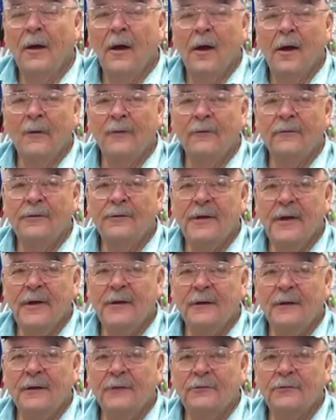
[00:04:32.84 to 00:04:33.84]
All of the
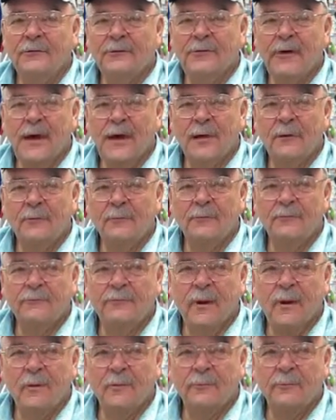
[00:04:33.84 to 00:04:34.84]
techniques and tackle we've
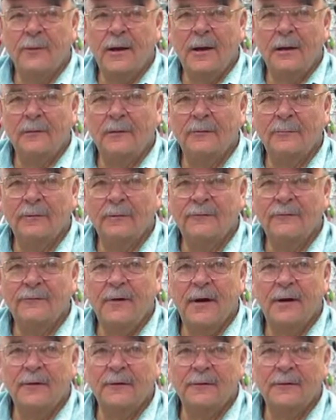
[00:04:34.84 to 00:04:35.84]
talked about can be
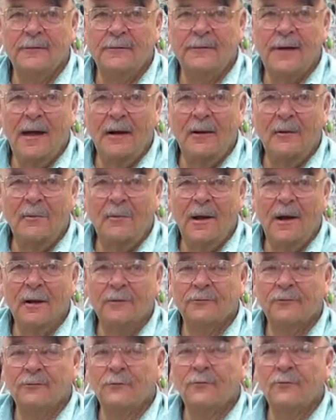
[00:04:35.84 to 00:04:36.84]
found at the Tackle
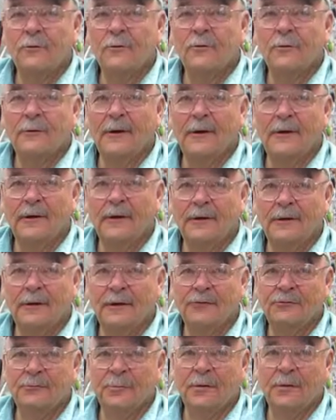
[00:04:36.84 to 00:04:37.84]
Box on Crowell Lane in
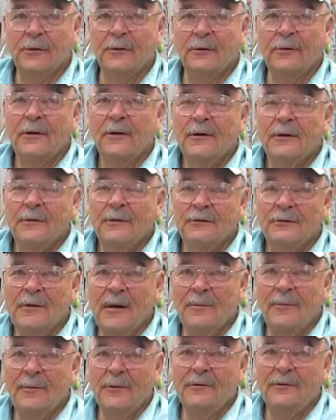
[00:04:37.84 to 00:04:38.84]
Lynchburg.
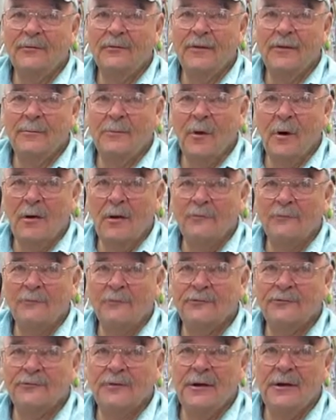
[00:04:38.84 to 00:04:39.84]
Stop in and see Marvin
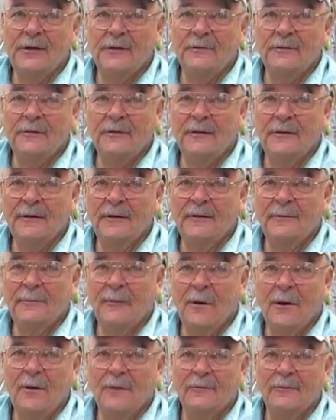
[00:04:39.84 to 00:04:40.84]
or Gene.
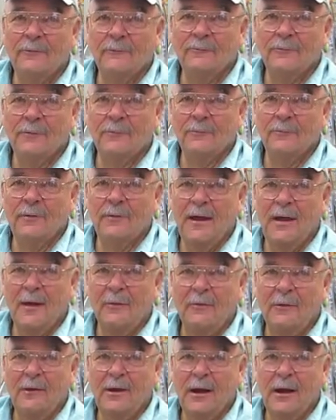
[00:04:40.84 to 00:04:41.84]
Marvin will be
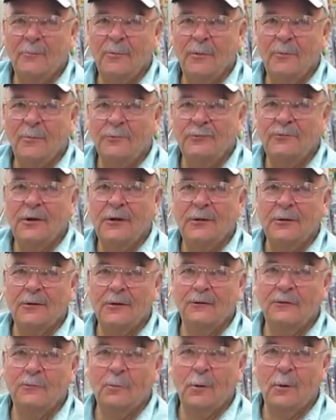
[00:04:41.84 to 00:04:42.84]
able to help you, but Gene
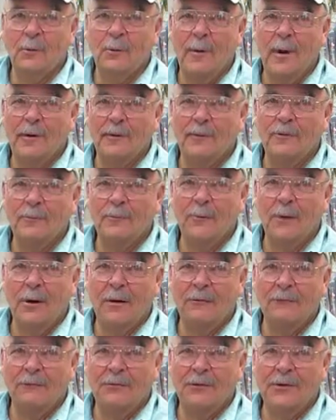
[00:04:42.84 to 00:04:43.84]
knows more about it than
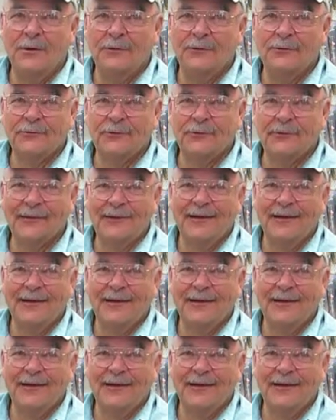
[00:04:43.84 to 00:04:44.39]
Marvin does.